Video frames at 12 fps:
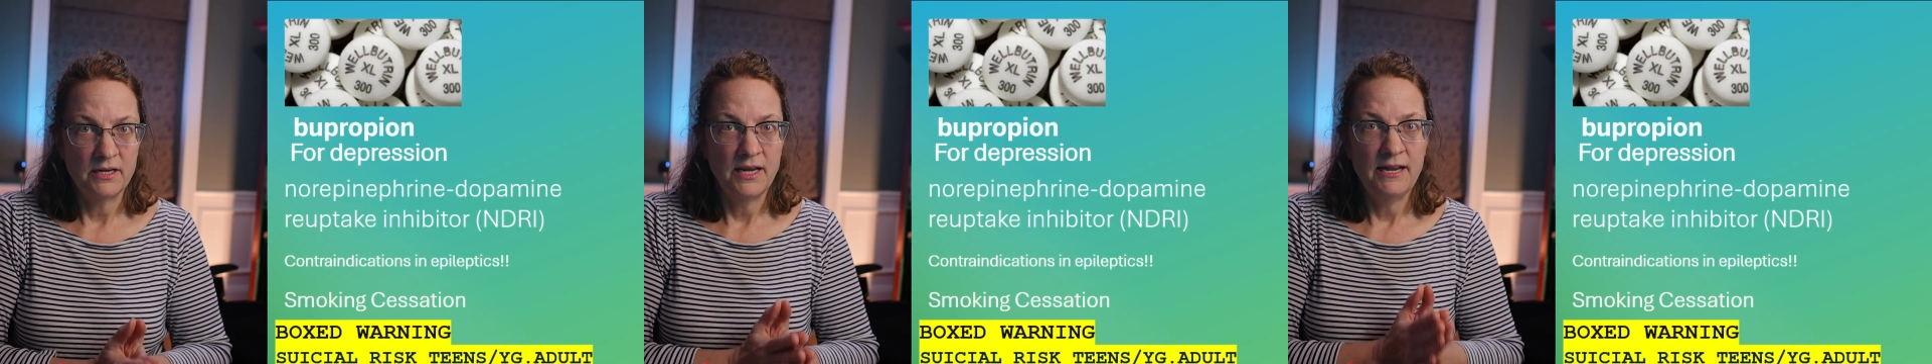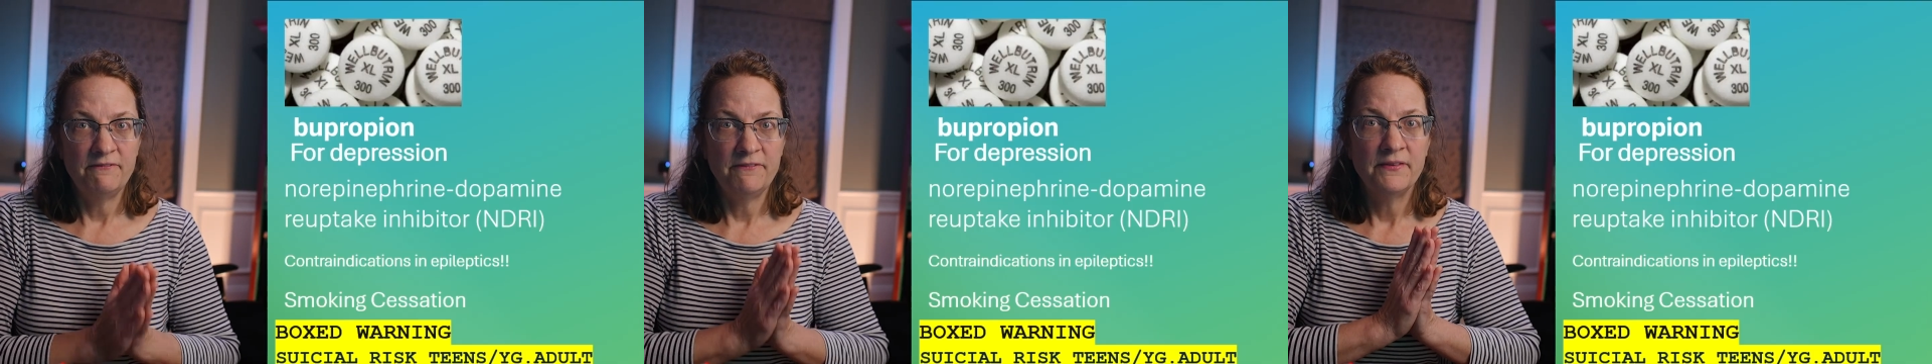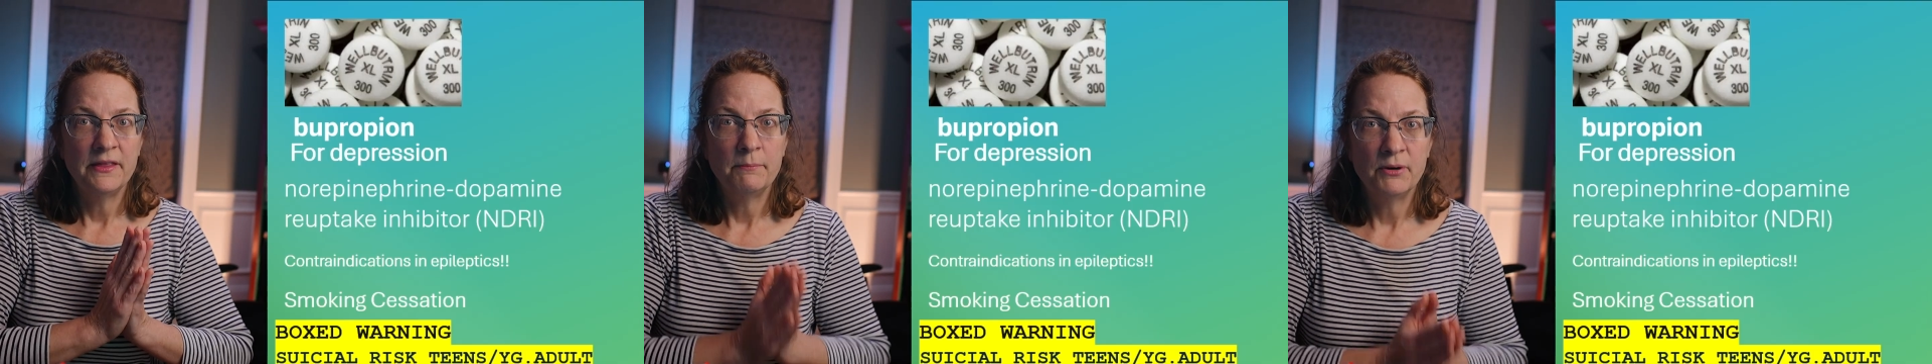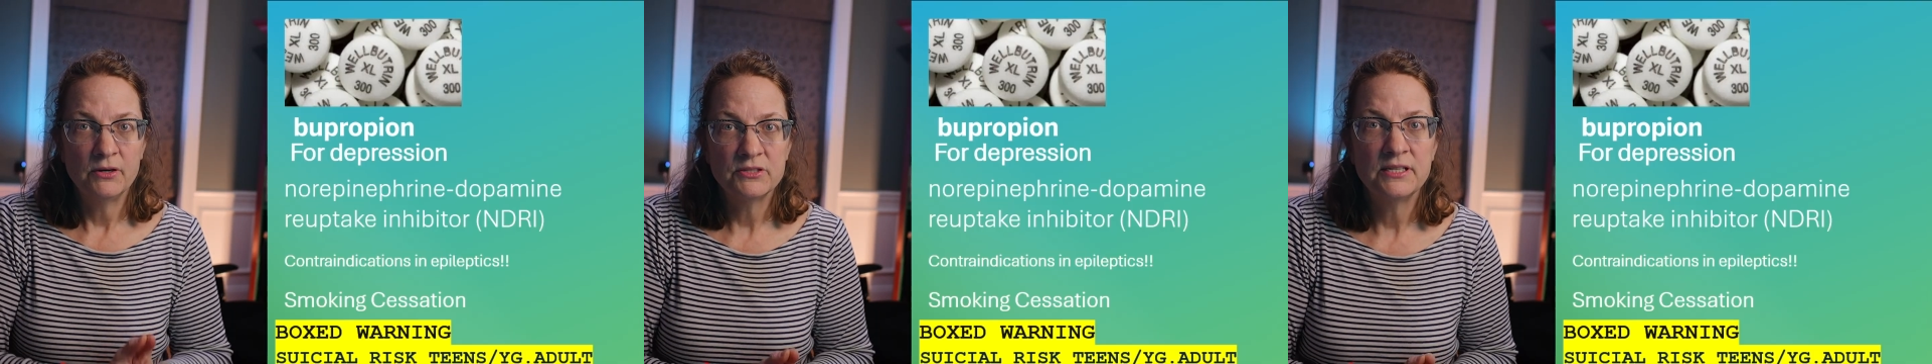If the
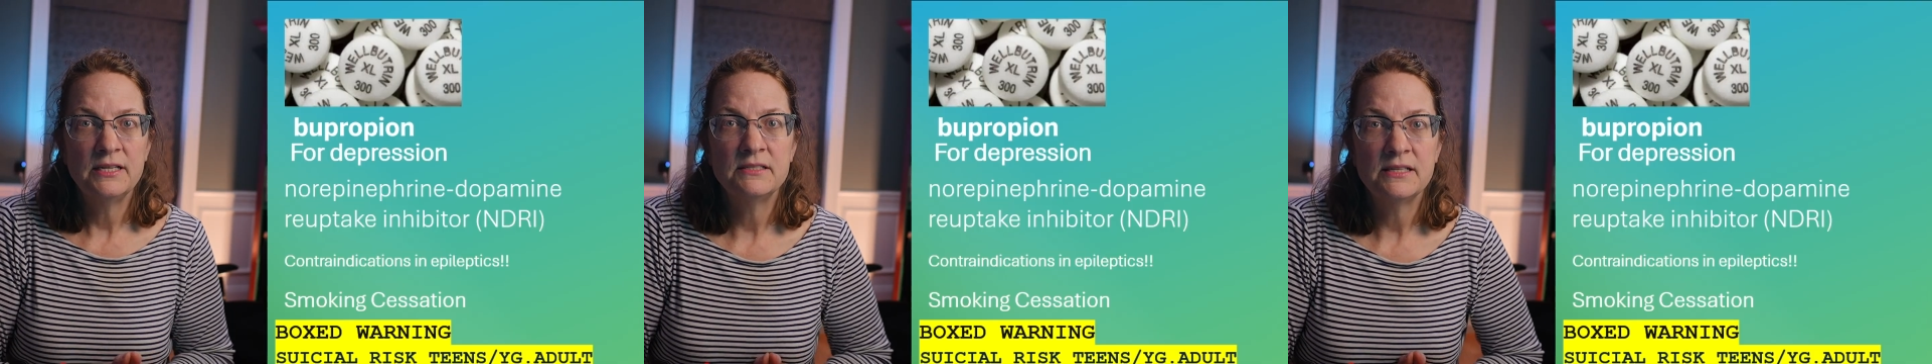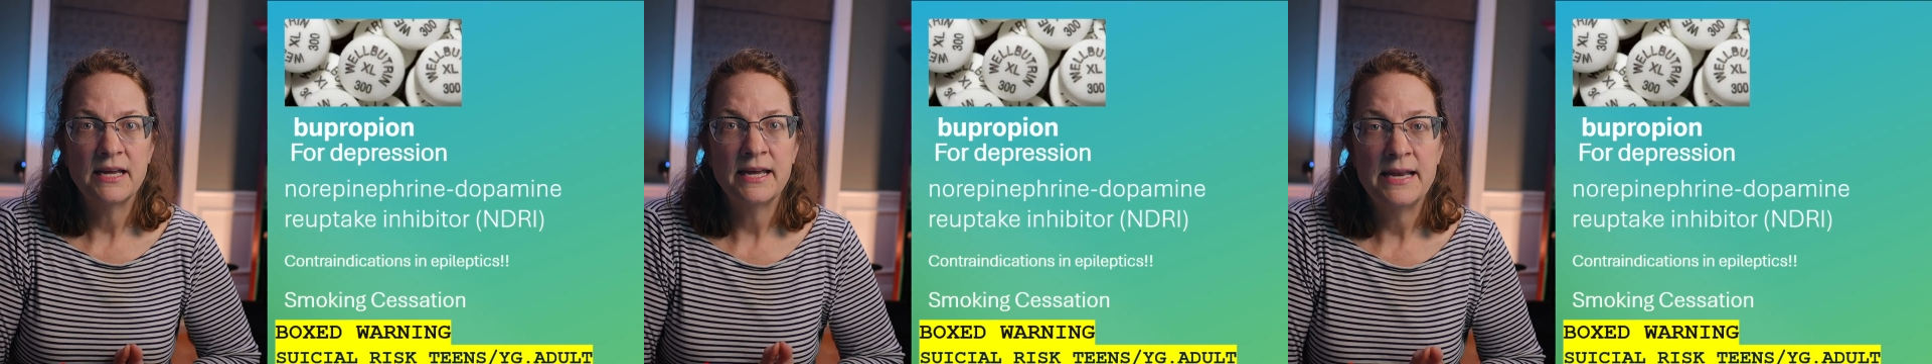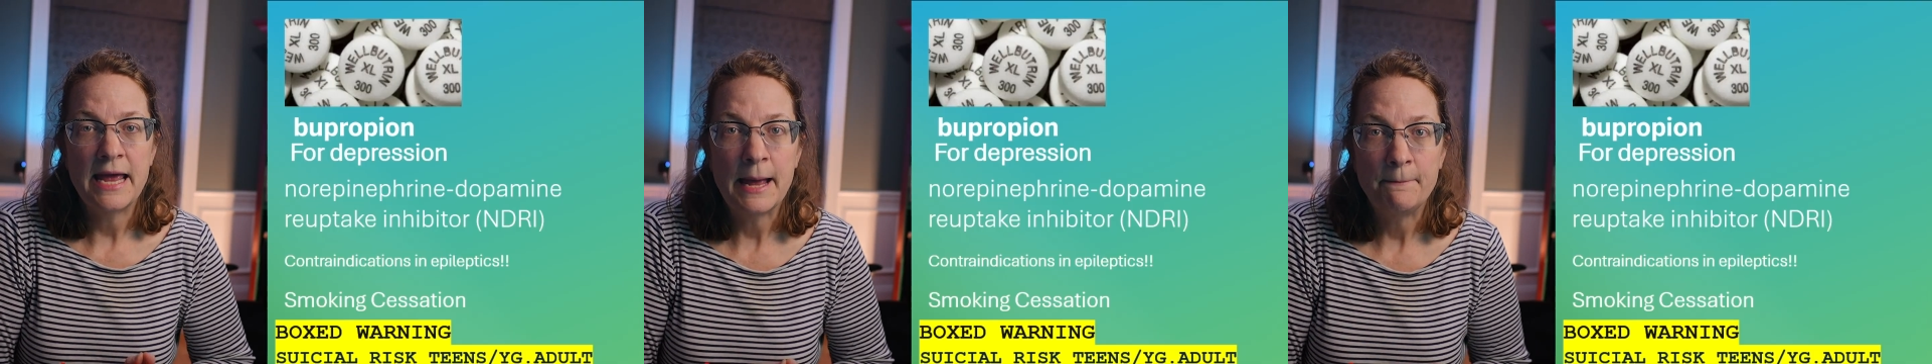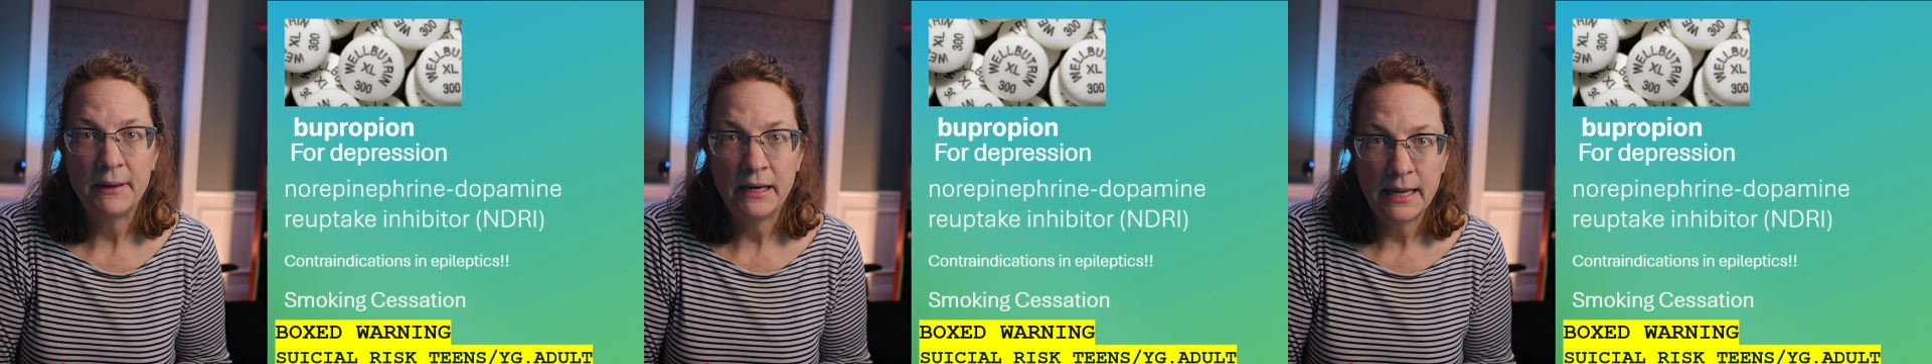person is an
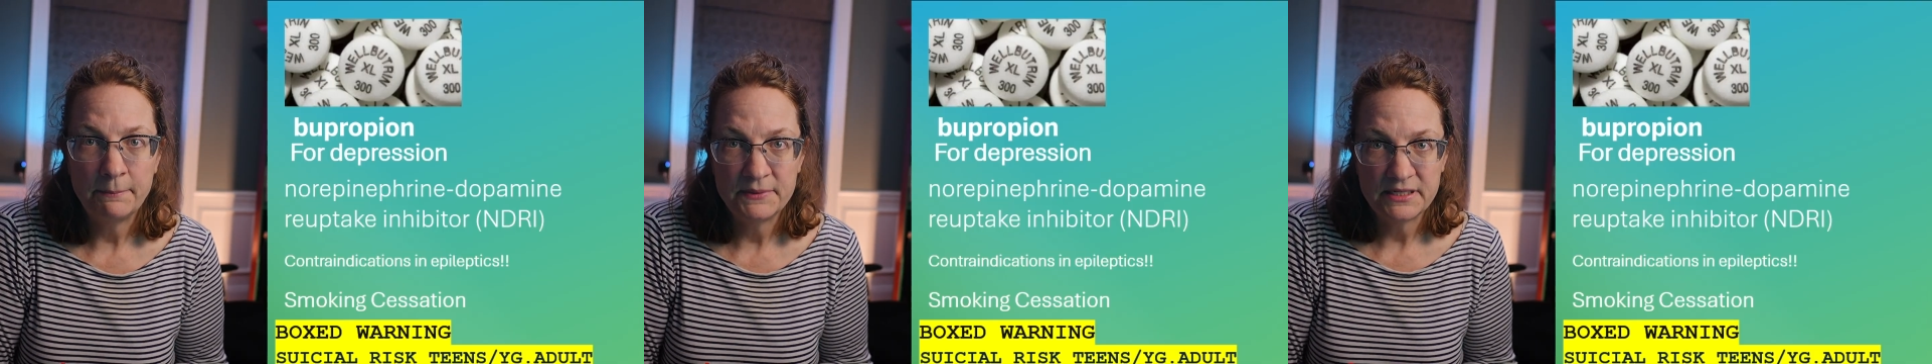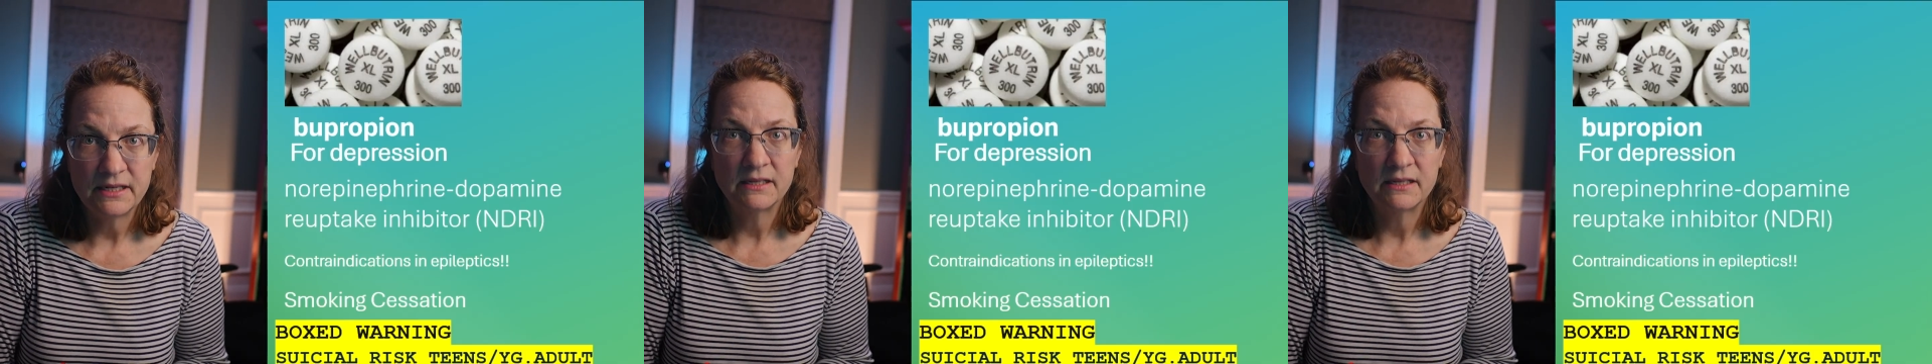epileptic,